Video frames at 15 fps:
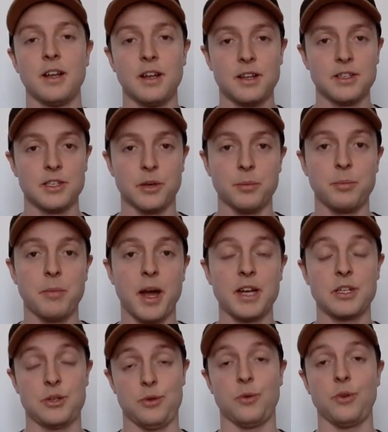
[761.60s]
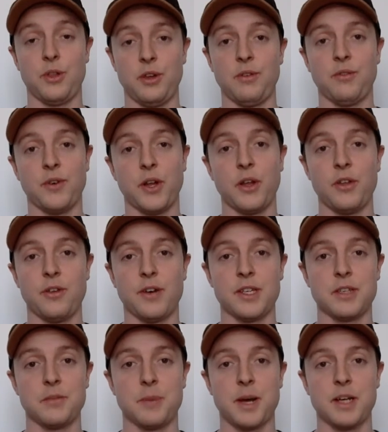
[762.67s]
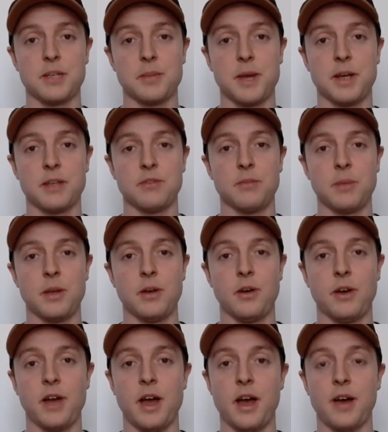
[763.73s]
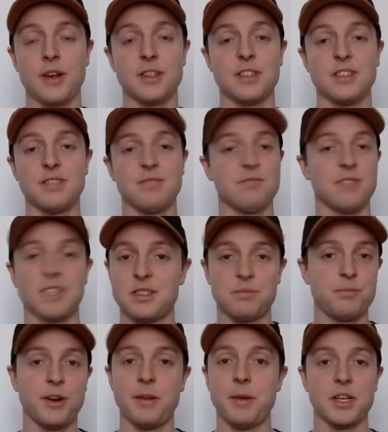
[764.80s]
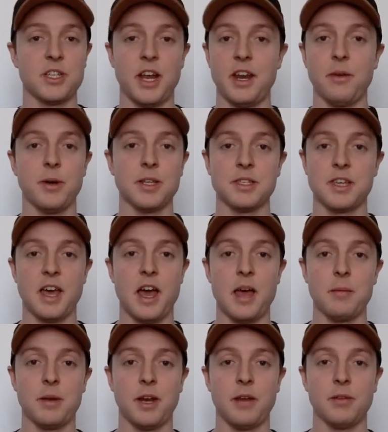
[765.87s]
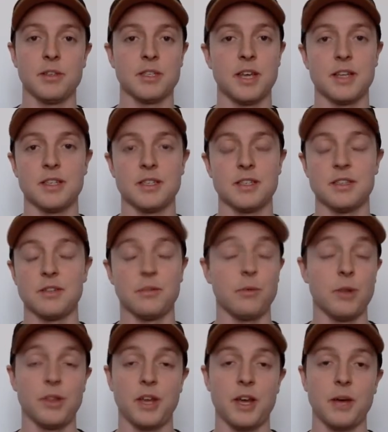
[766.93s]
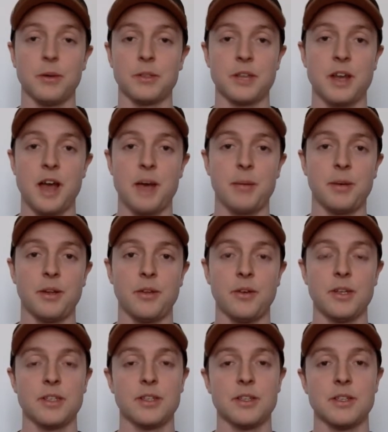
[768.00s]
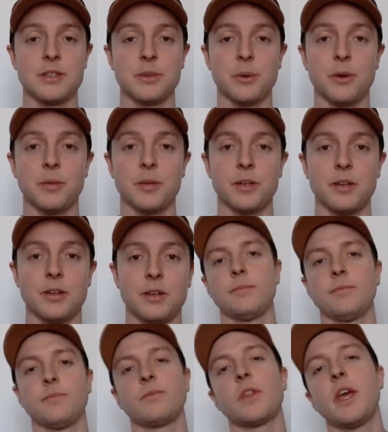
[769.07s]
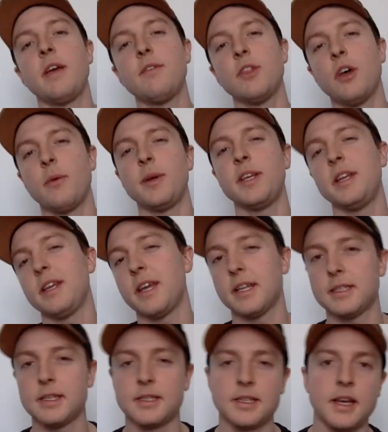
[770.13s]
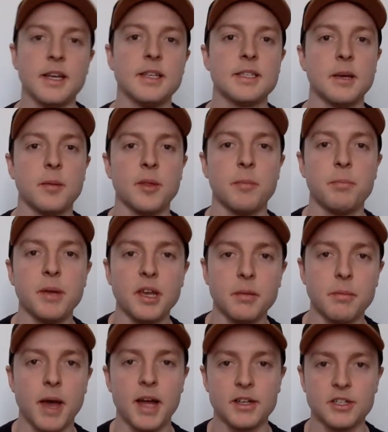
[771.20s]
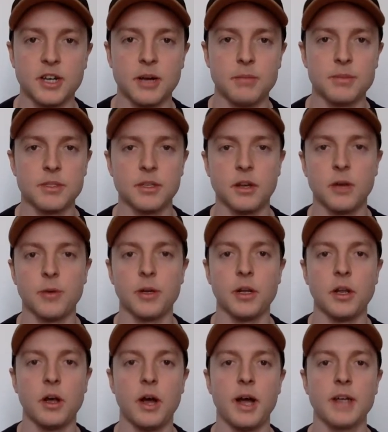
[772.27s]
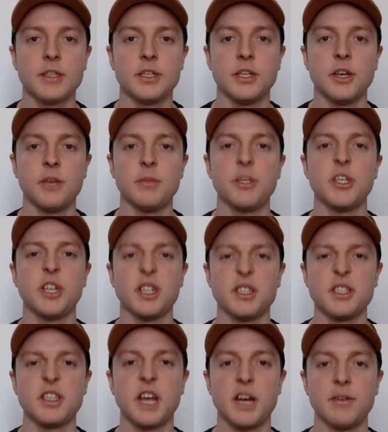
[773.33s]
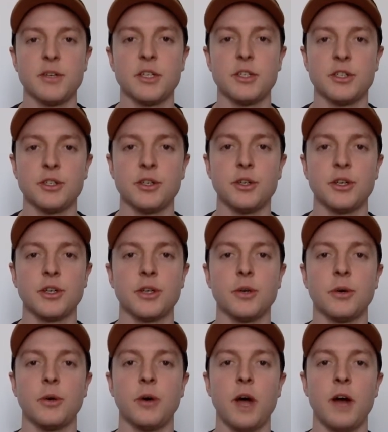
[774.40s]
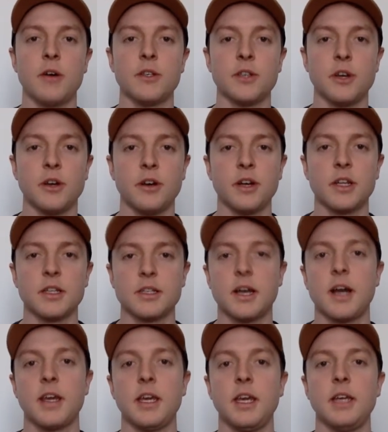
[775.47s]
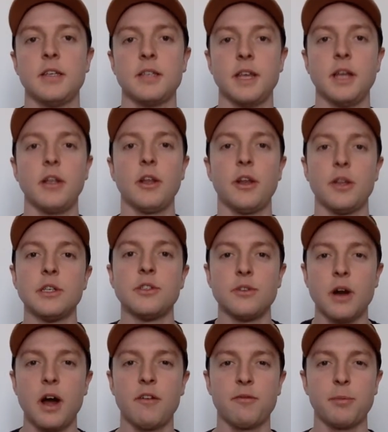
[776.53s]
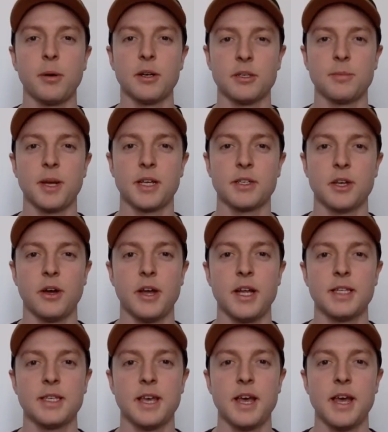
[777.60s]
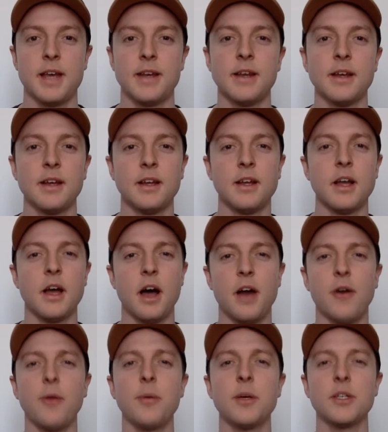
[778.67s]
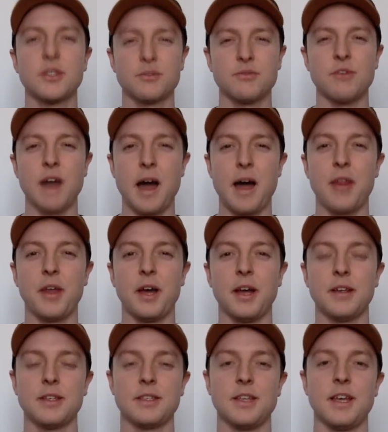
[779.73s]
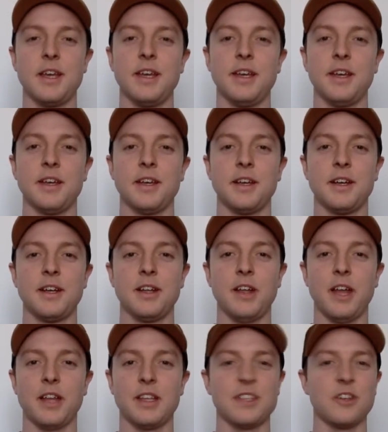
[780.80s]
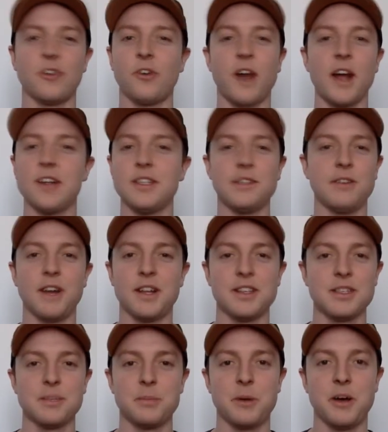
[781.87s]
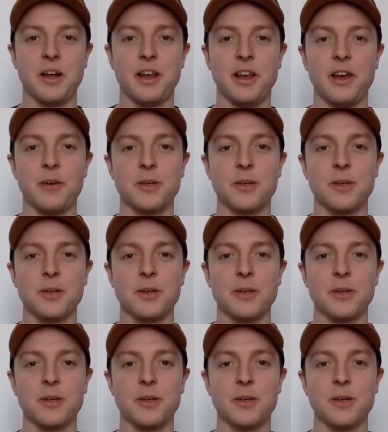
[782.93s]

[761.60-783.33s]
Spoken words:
So make sure that you follow the rest of March Madness from here on out, because it's pretty much anyone's game and anyone's guess as to what the hell is going to happen in the rest of this tournament. Even though we didn't get to see some of the big matchups that I would have liked, Michigan State versus Duke or Arizona and Kentucky, seeing a lot of those draft prospects go head-to-head, I'd almost rather see like these crazy runs by lower